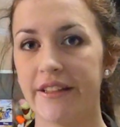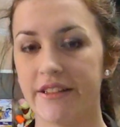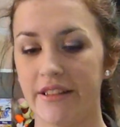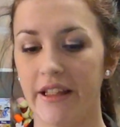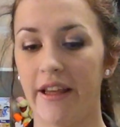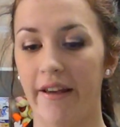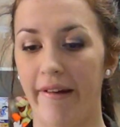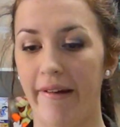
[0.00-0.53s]

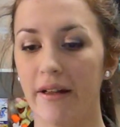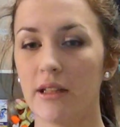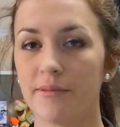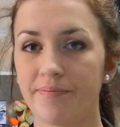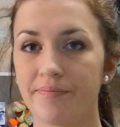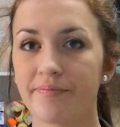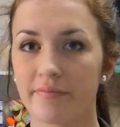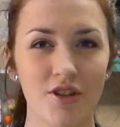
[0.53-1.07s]
Yeah.
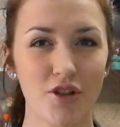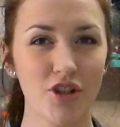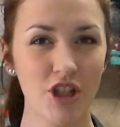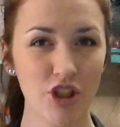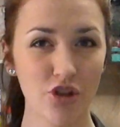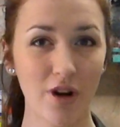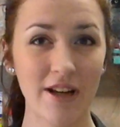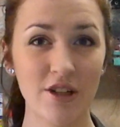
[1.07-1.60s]
So
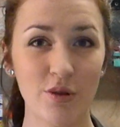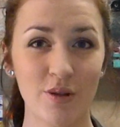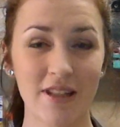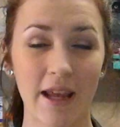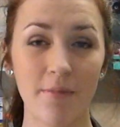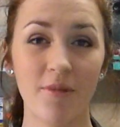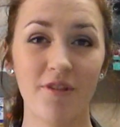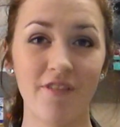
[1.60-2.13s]
she's trying to
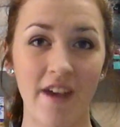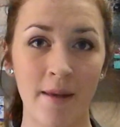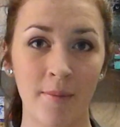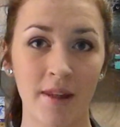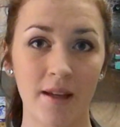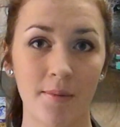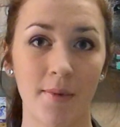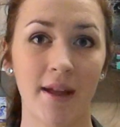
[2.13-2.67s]
escape the family